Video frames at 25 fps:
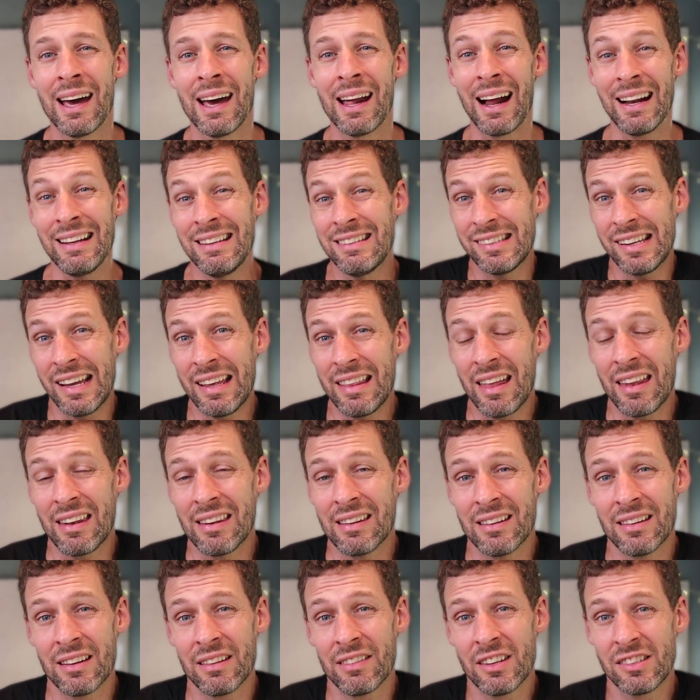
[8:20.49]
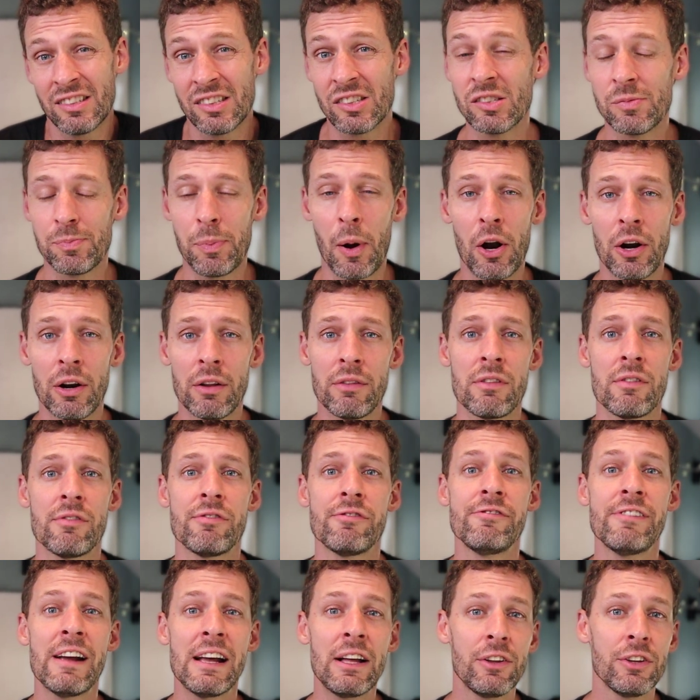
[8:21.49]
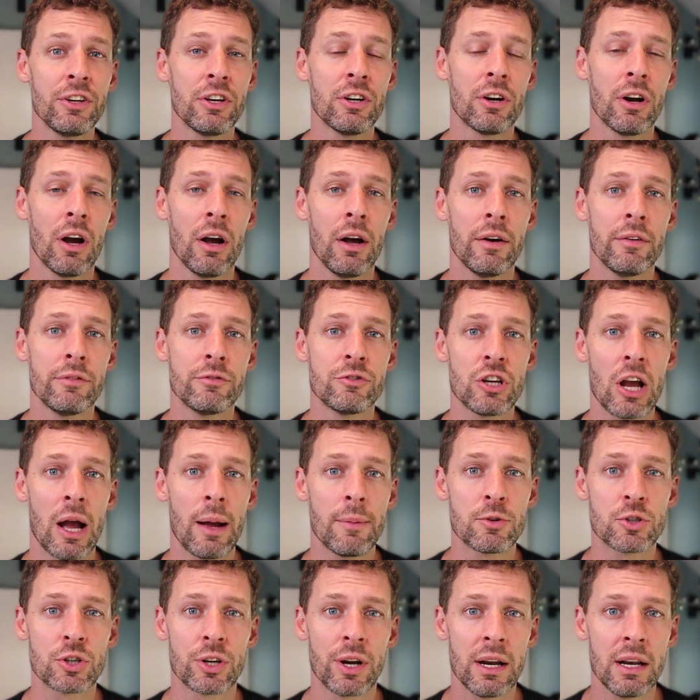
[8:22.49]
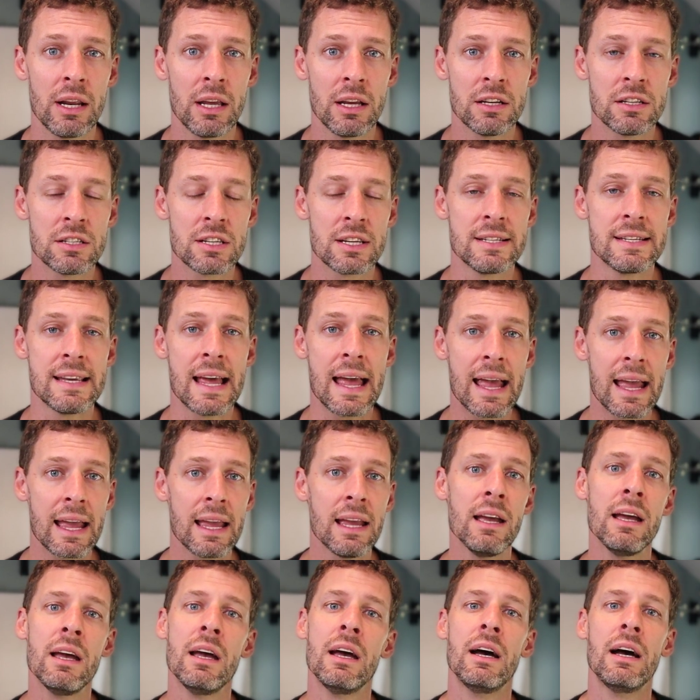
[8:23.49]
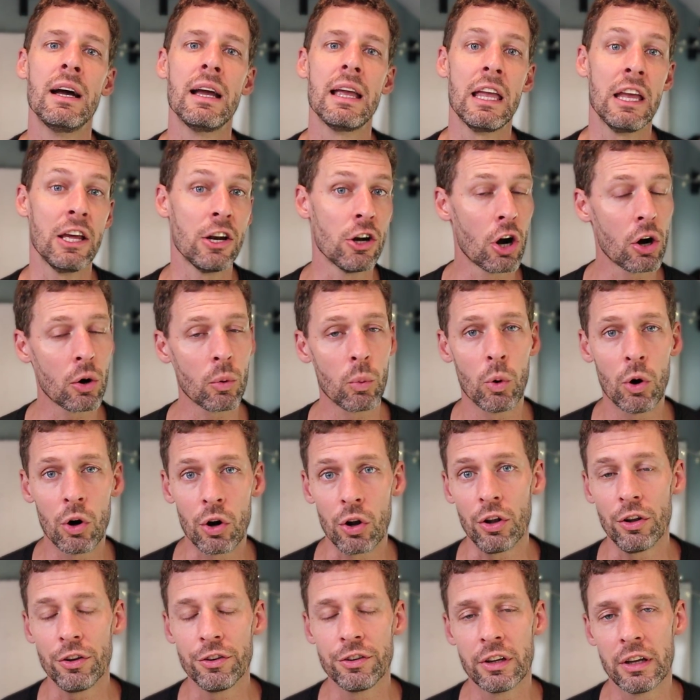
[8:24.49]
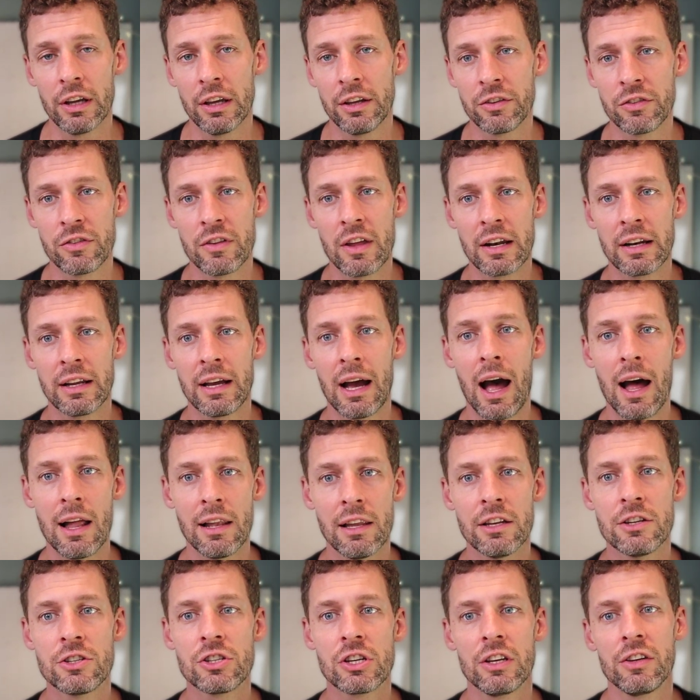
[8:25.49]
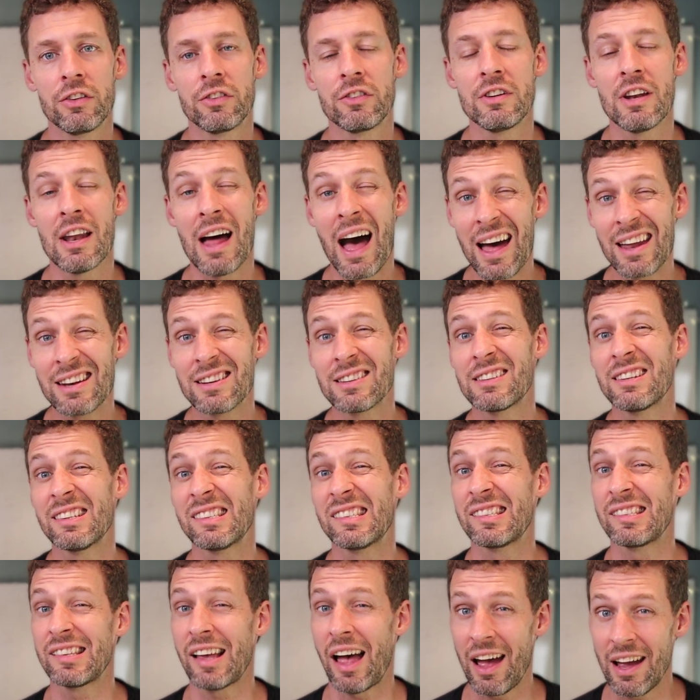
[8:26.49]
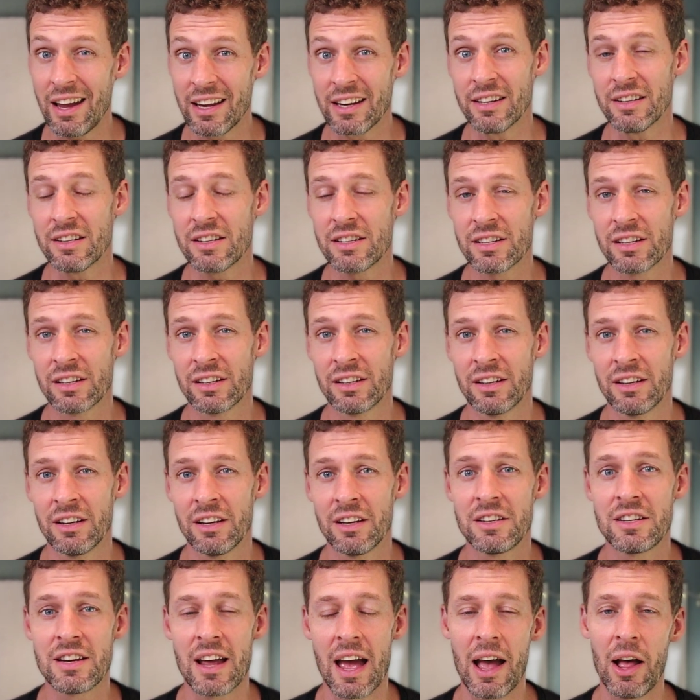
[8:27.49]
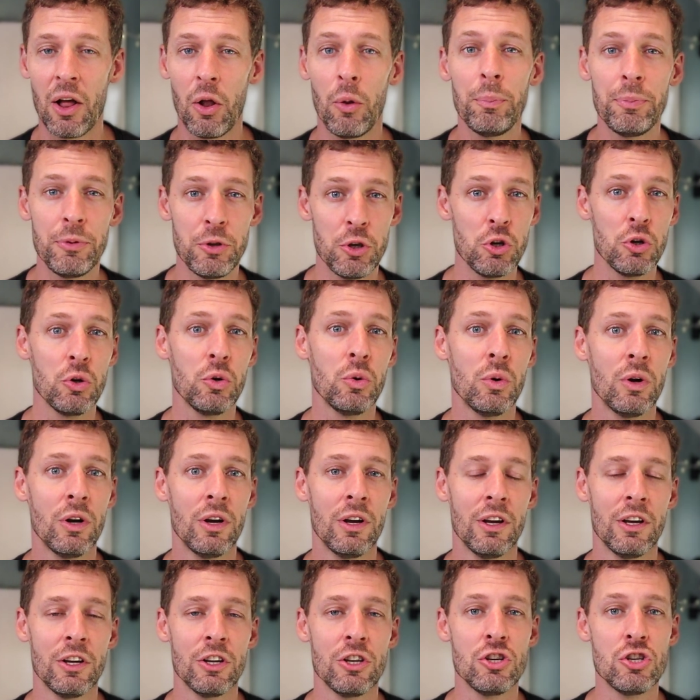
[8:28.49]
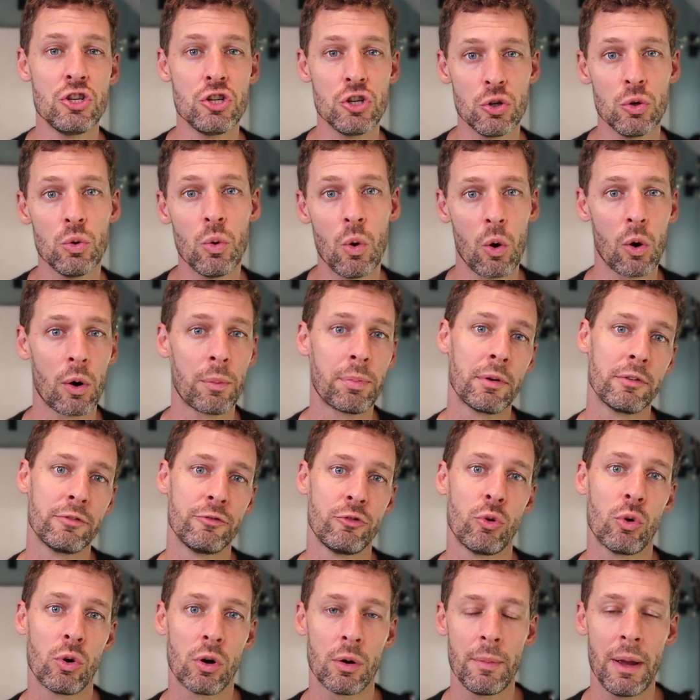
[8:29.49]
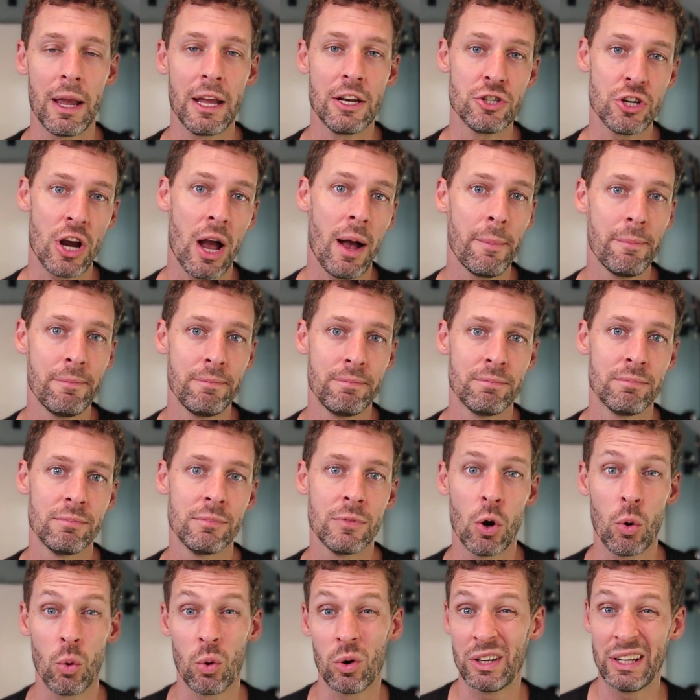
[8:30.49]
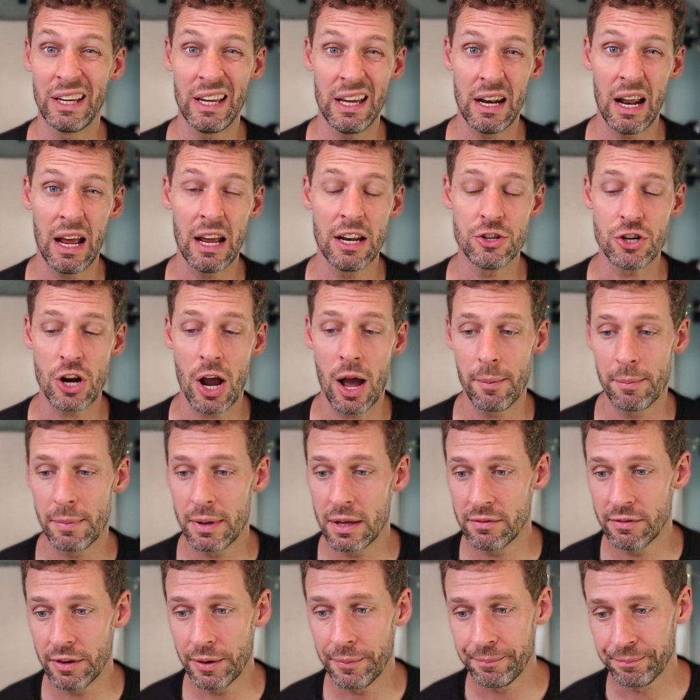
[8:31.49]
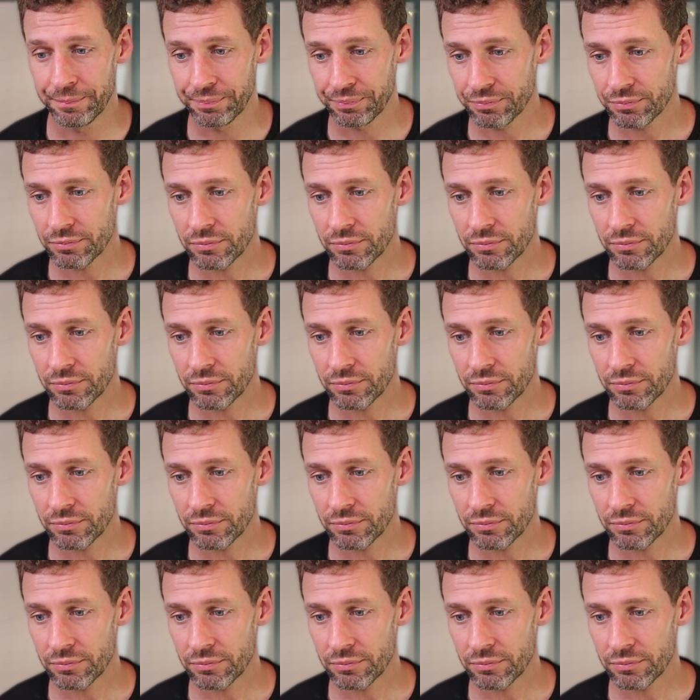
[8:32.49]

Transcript: I'd say that this is part of the failure of job training today in our world, is that college is not designed to help you do or perform a job or get a job even.